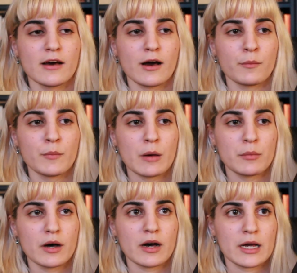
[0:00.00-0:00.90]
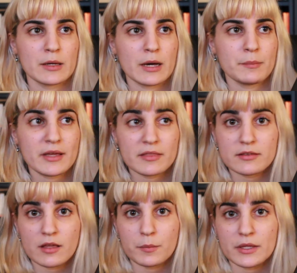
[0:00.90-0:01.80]
I picked
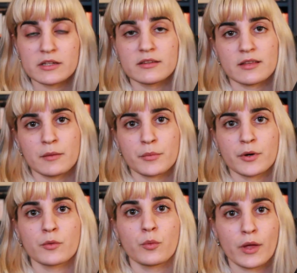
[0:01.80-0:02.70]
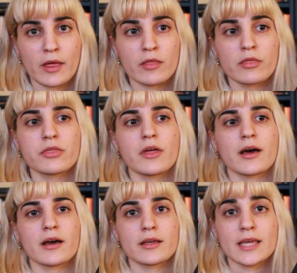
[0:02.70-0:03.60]
this up in December with
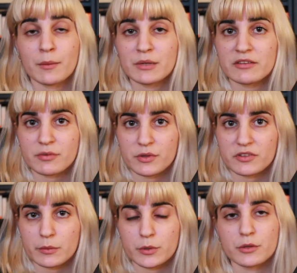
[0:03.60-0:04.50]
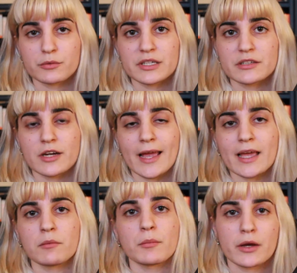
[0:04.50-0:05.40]
Yamini from The Skeptical Reader
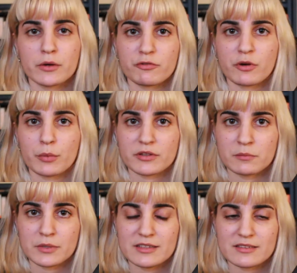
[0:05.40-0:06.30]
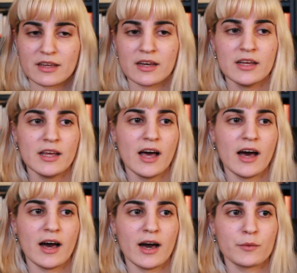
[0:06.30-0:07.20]
and Mary from Books and Pizza.
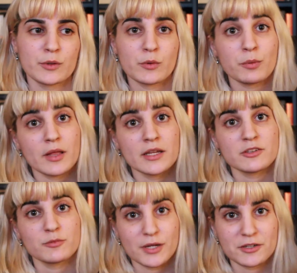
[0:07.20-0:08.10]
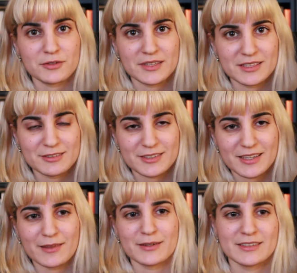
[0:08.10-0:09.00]
We were planning to buddy read this
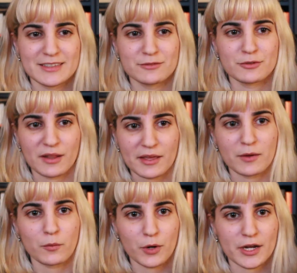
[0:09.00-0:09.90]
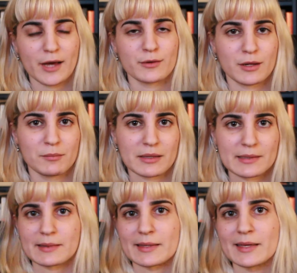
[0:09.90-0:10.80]
together. It didn't really work out
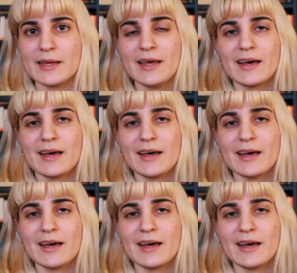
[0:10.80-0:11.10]
completely.